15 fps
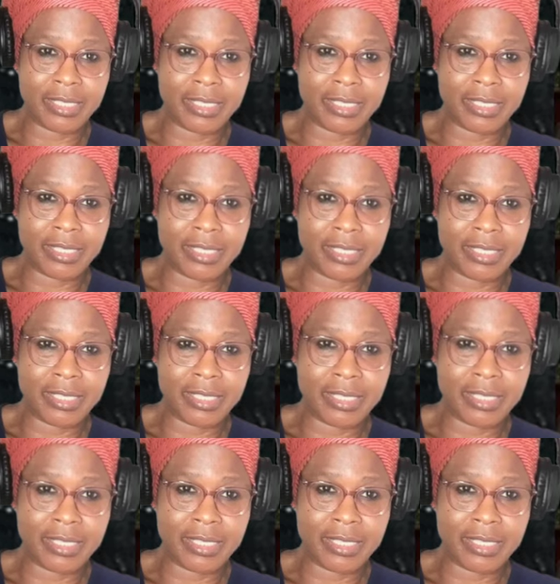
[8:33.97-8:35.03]

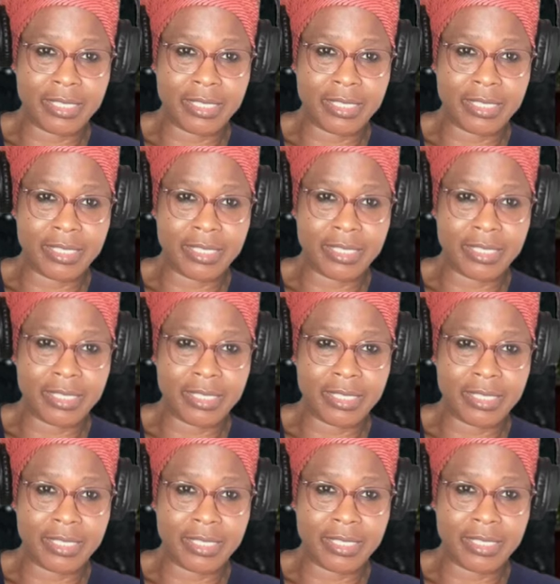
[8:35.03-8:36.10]

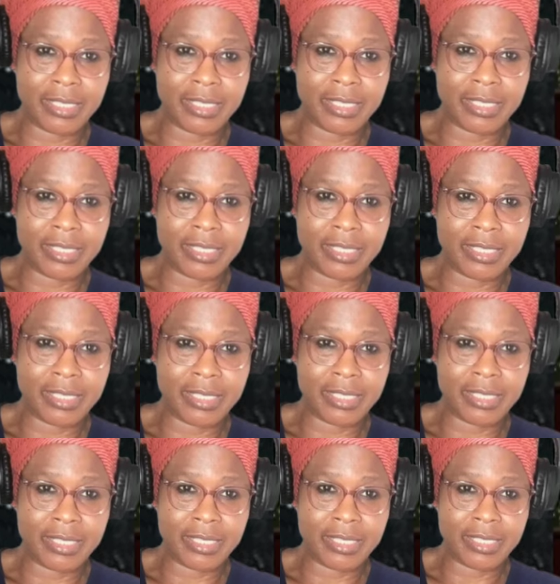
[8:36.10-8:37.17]

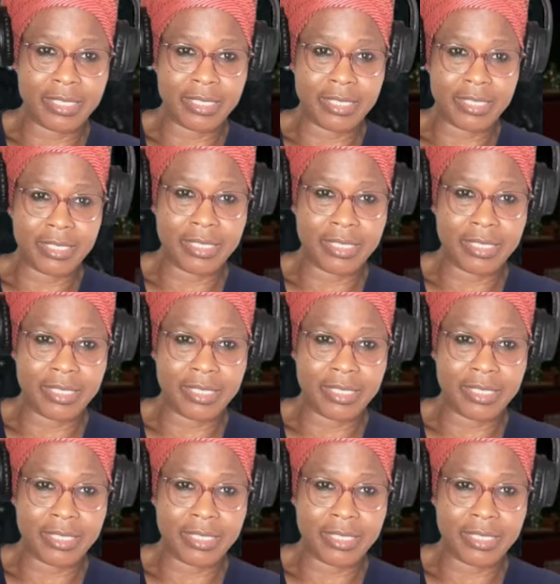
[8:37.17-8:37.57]
No words are spoken by the person on screen.